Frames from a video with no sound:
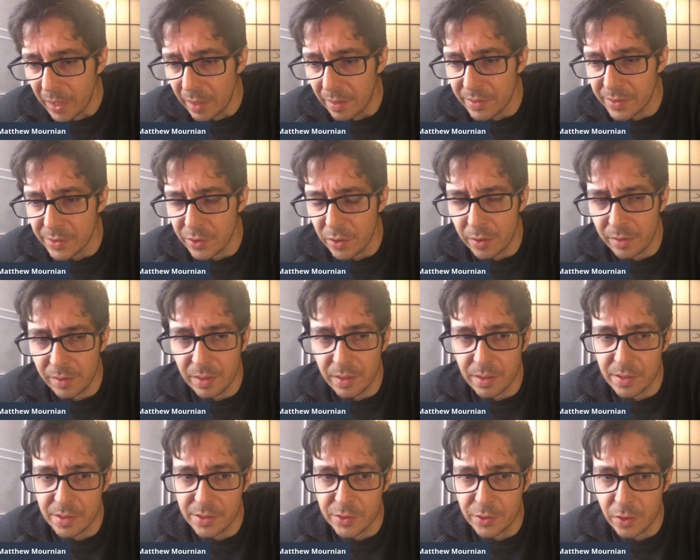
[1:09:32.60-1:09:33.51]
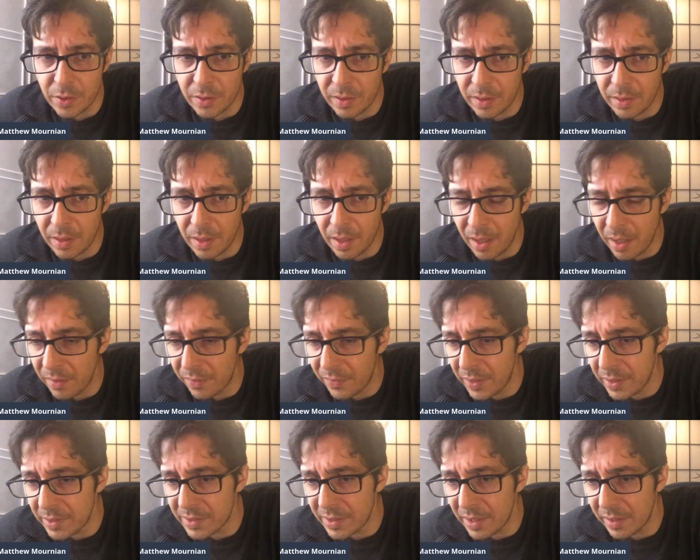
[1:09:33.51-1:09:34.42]
certain
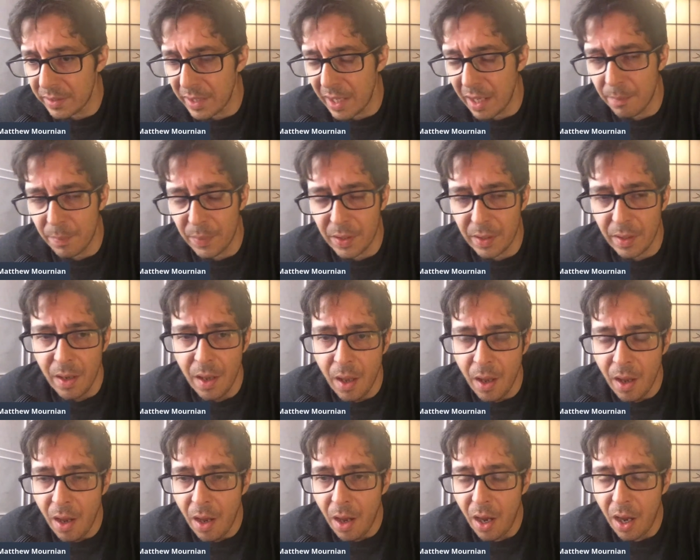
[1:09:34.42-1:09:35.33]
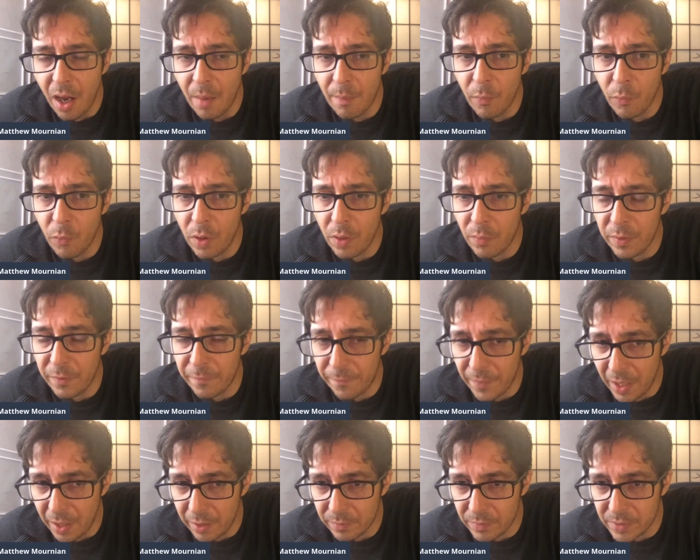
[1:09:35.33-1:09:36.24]
things like that. But what we
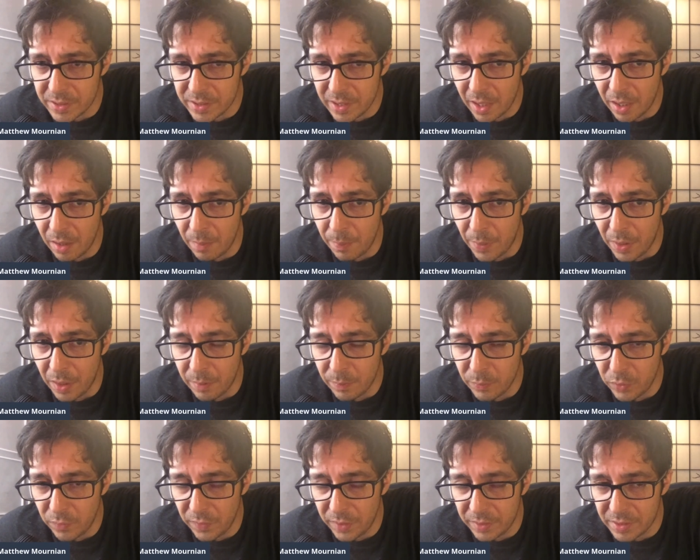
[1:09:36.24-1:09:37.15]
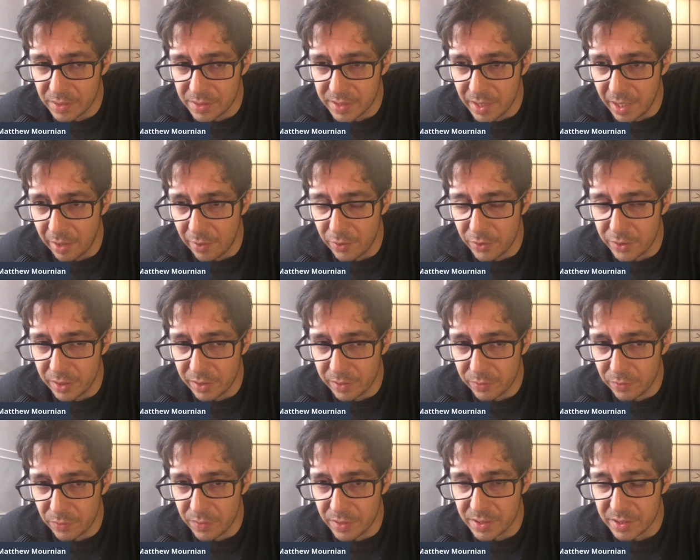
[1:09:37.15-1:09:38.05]
found was that upon moving this energy
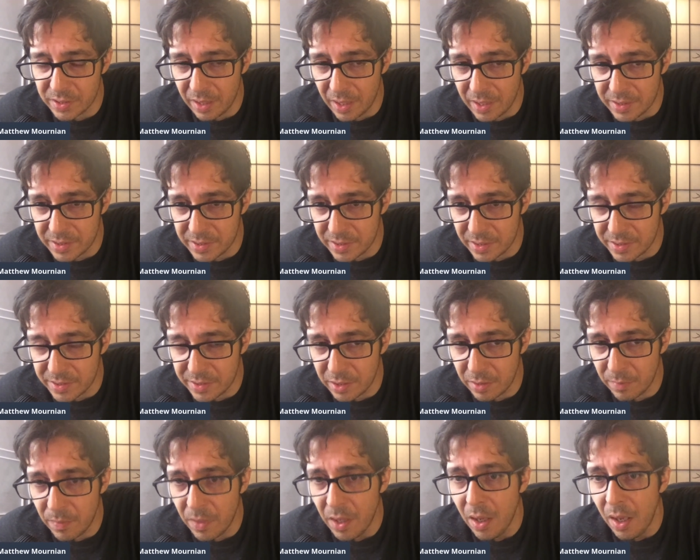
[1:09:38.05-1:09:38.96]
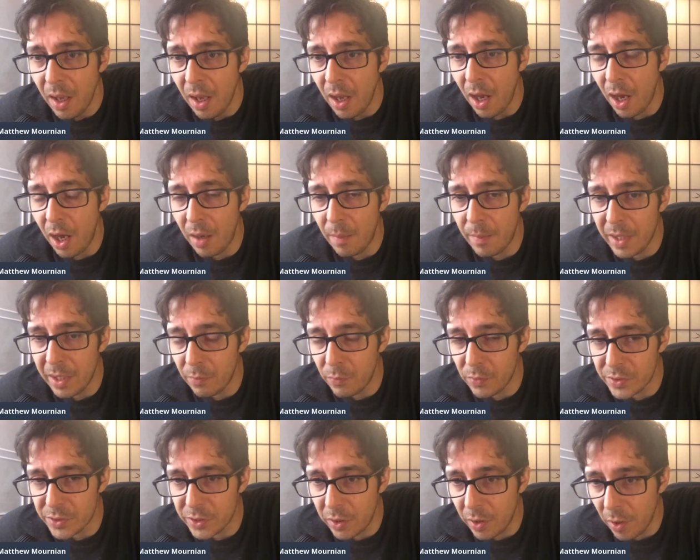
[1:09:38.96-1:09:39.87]
through this guy's system, it
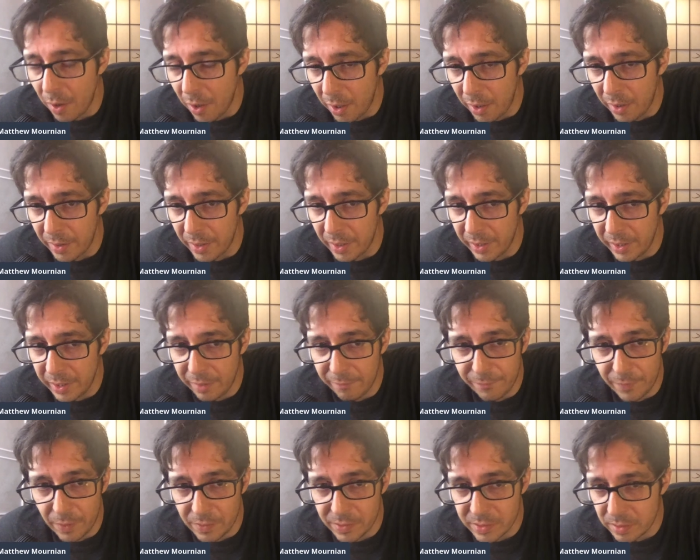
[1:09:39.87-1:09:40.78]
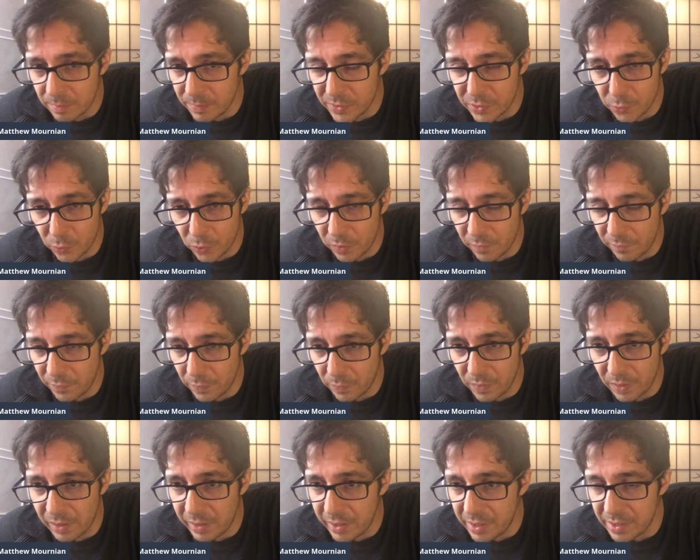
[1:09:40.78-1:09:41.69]
was gone, and he felt some sort of a
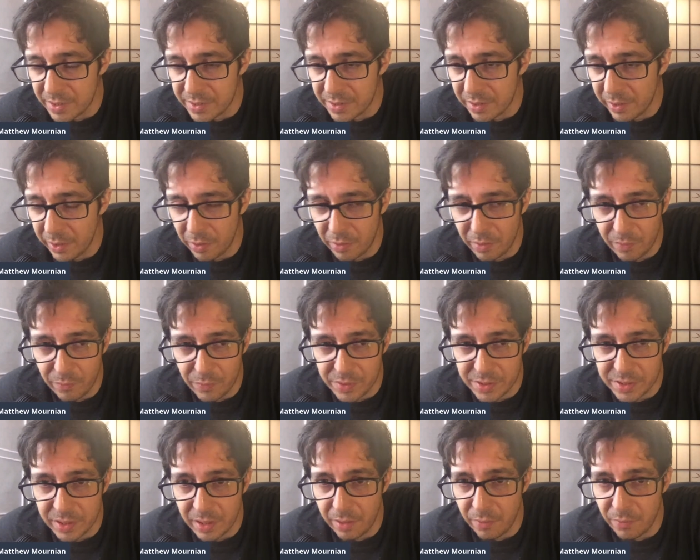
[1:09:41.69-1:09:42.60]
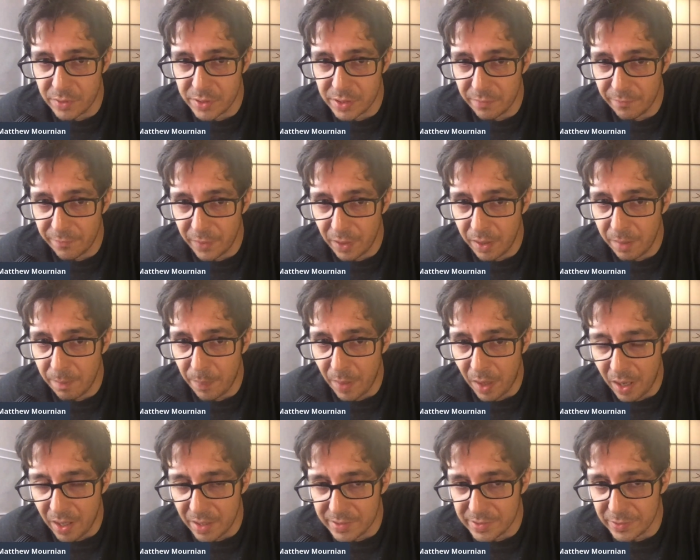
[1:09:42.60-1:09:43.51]
release. And it was a very
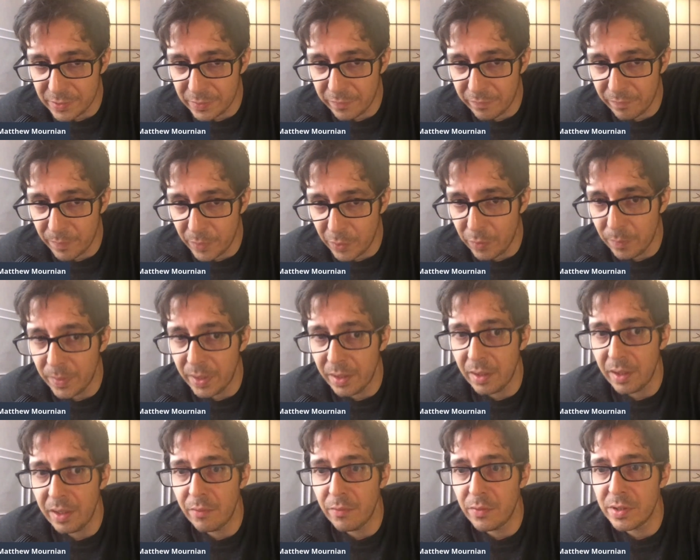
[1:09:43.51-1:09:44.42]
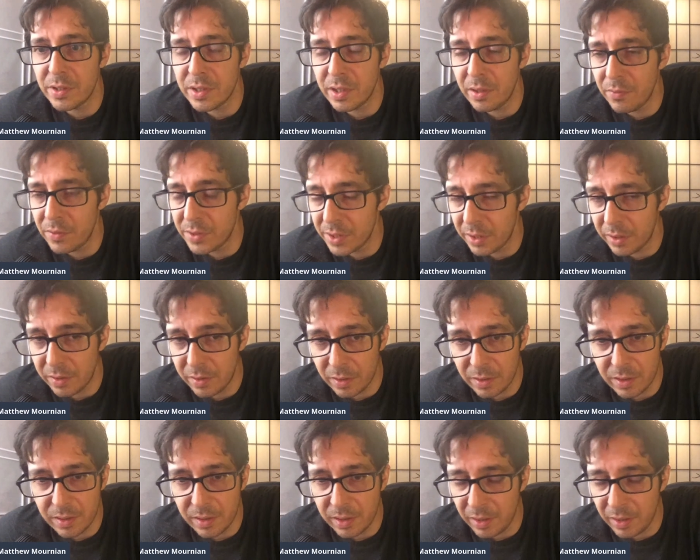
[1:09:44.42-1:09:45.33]
positive moment. It was a good,